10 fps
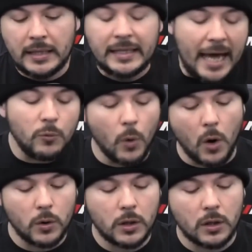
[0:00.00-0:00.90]
get
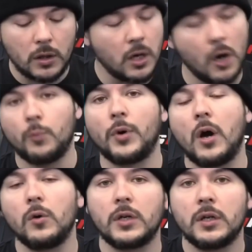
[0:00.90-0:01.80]
woke, go
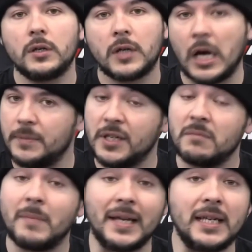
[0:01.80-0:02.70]
broke comes
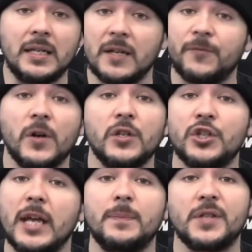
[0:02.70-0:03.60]
in many different
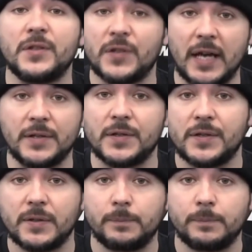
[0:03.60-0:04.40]
shapes and sizes.